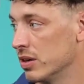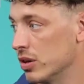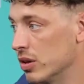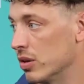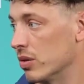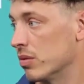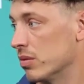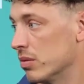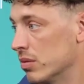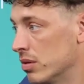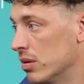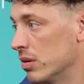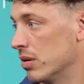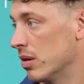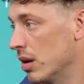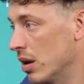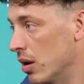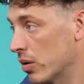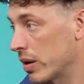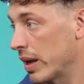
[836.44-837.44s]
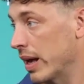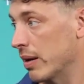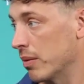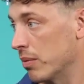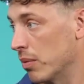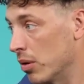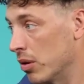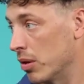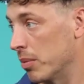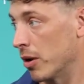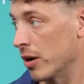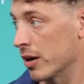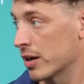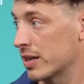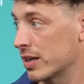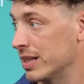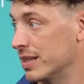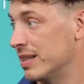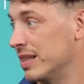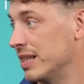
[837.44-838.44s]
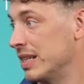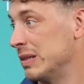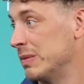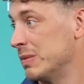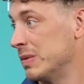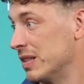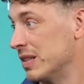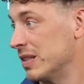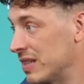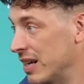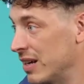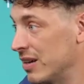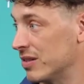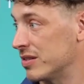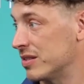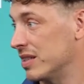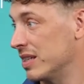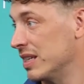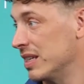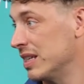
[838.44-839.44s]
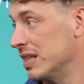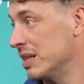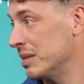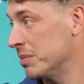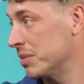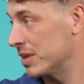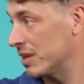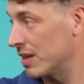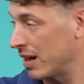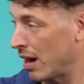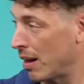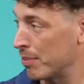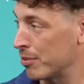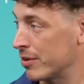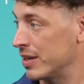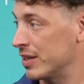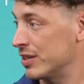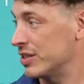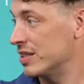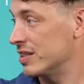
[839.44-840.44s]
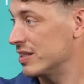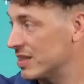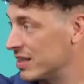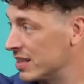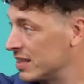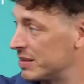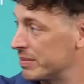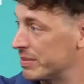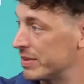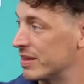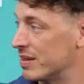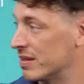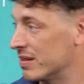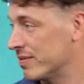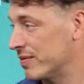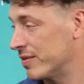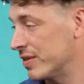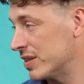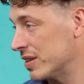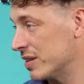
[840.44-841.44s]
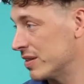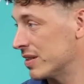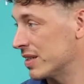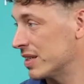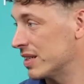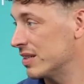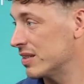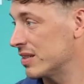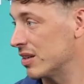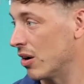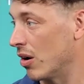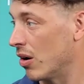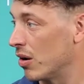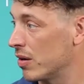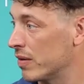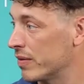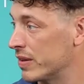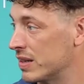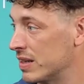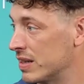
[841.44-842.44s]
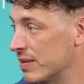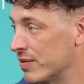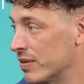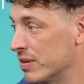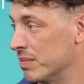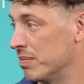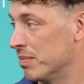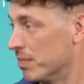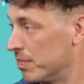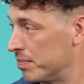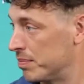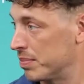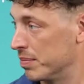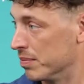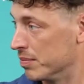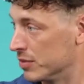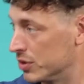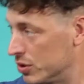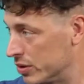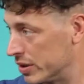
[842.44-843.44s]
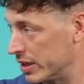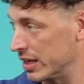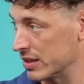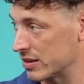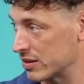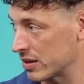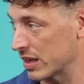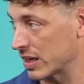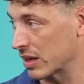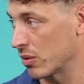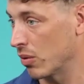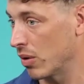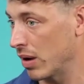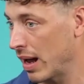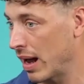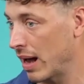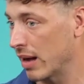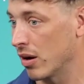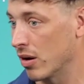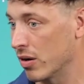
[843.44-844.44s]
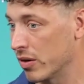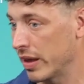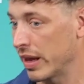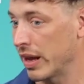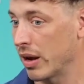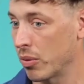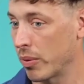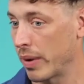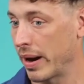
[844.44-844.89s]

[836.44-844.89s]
you know, okay, well, the marketing team and the sales team and the operations team and the facilities and all of the different units like how, are they